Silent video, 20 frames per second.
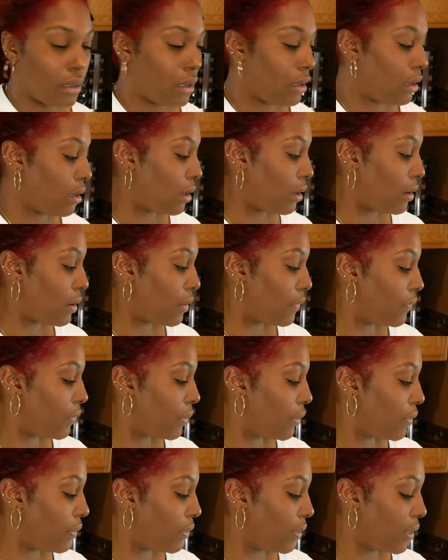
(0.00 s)
of
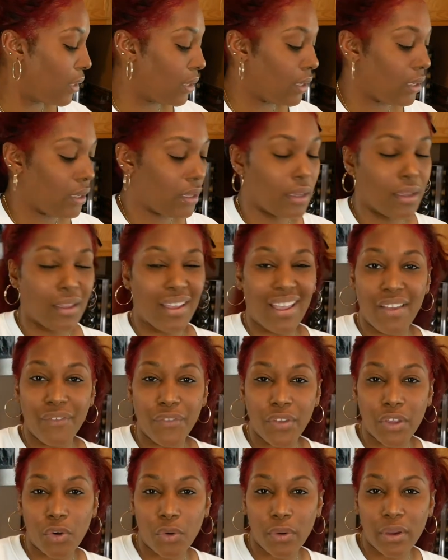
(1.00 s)
the
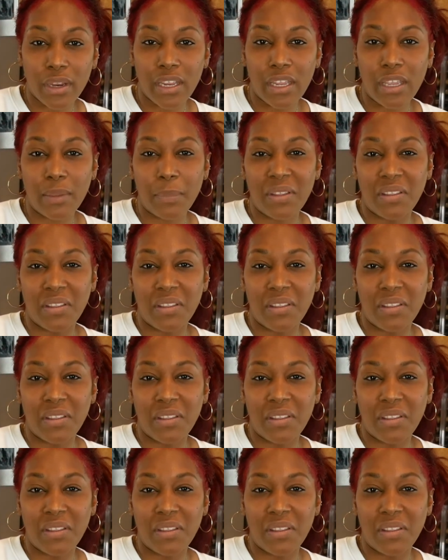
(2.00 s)
heavy cream